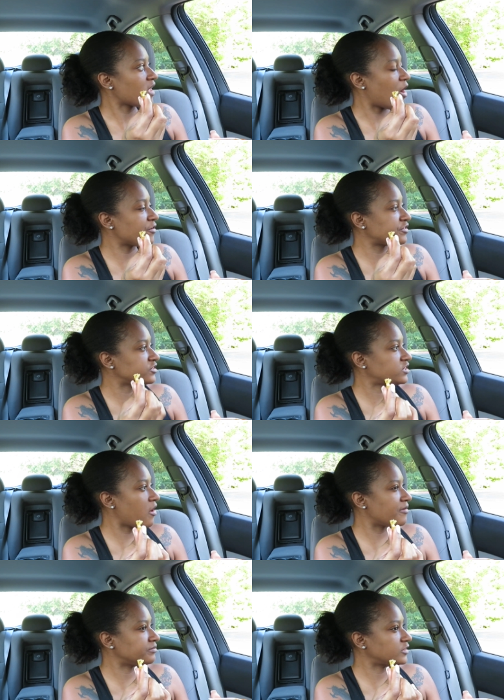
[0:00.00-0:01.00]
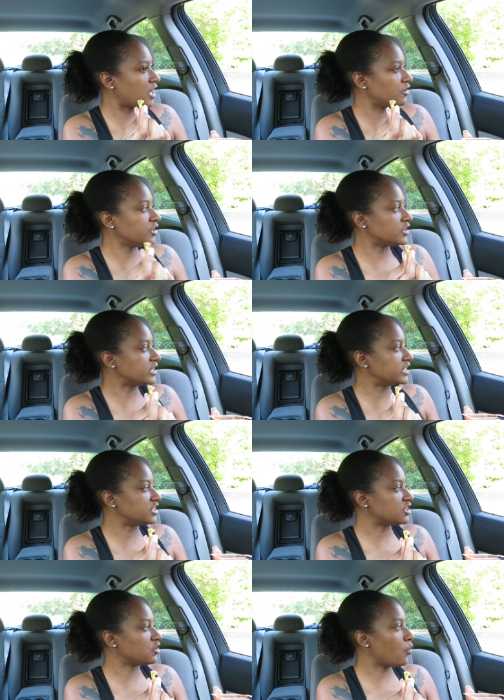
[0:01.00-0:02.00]
I was just telling. I know you're good because
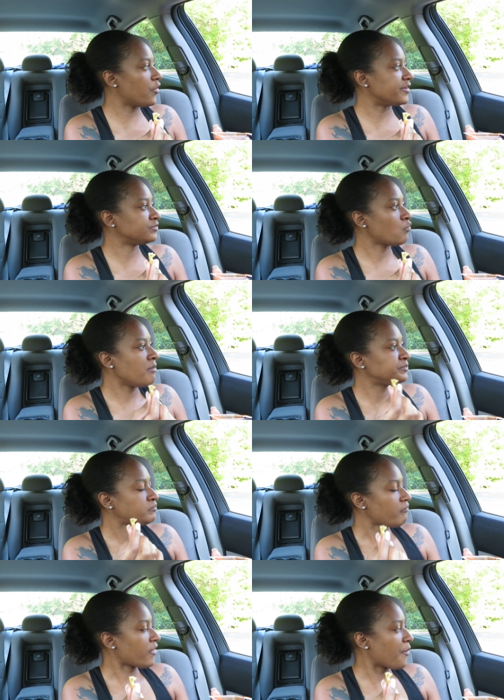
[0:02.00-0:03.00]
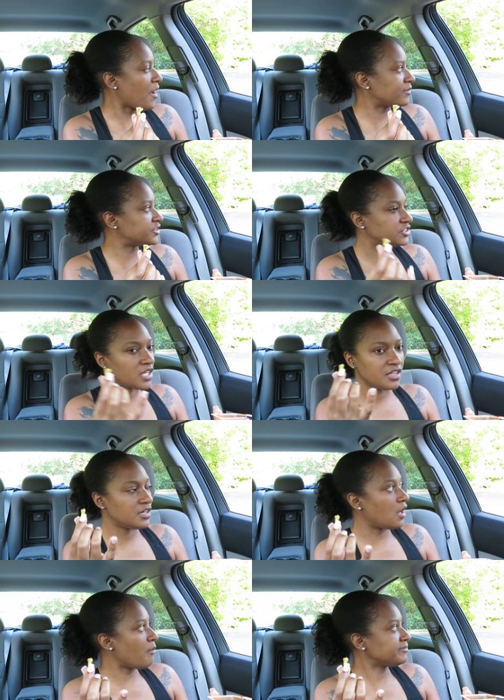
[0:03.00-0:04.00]
there's no more. But I was just telling
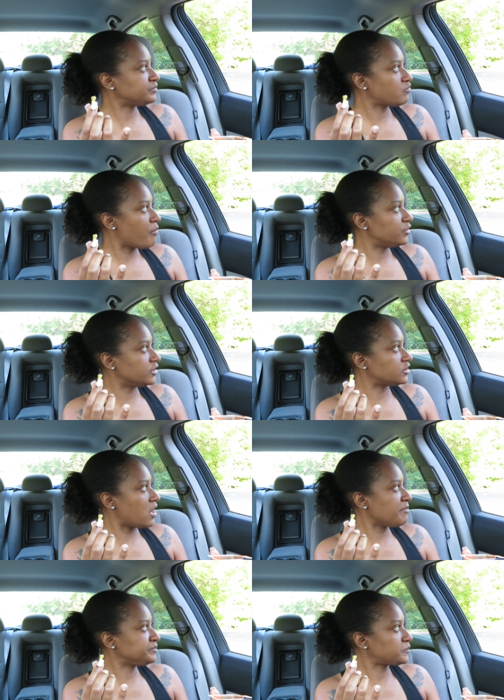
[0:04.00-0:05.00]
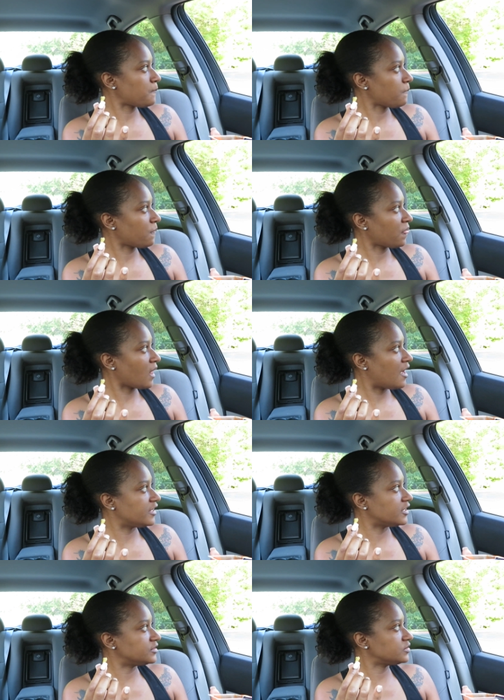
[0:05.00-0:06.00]
them. Listen,
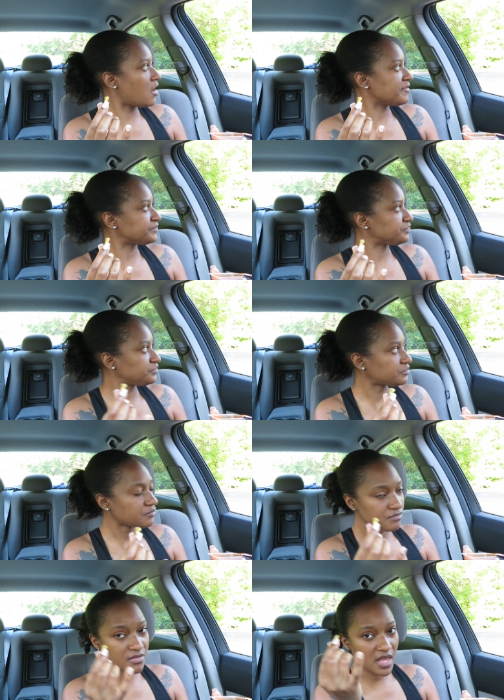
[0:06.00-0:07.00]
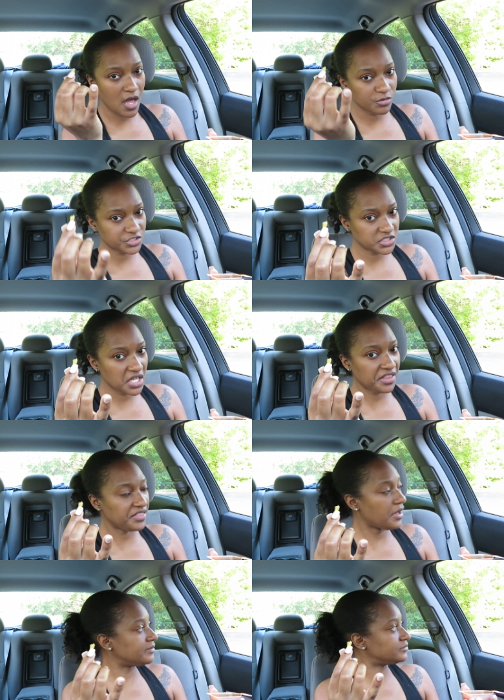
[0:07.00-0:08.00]
hello. I was just telling
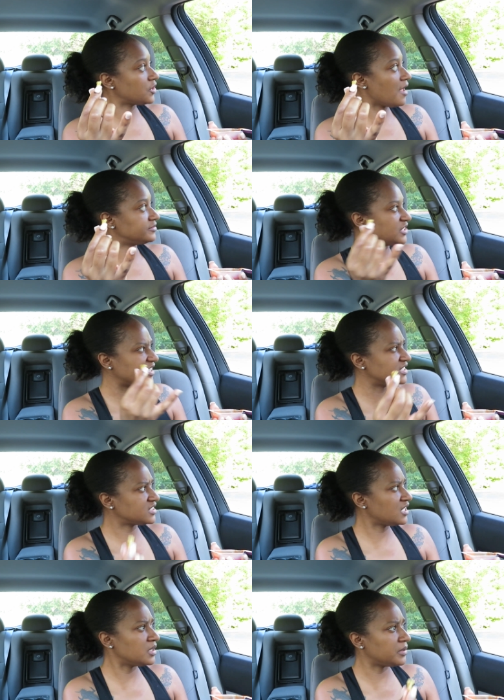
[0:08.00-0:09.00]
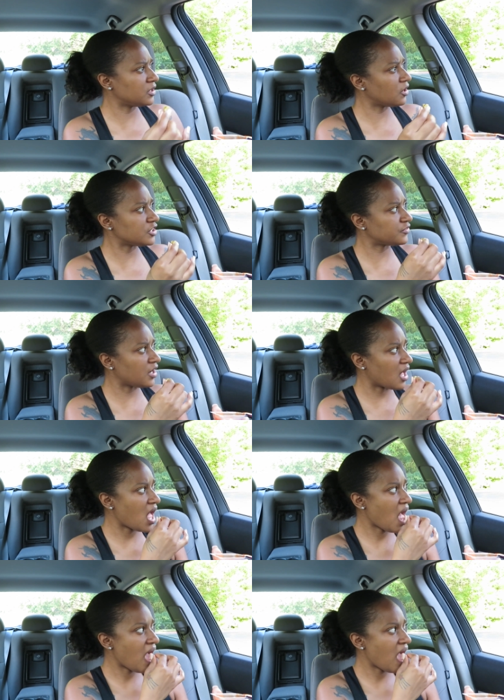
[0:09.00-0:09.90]
them that this couldn't have been a large fry.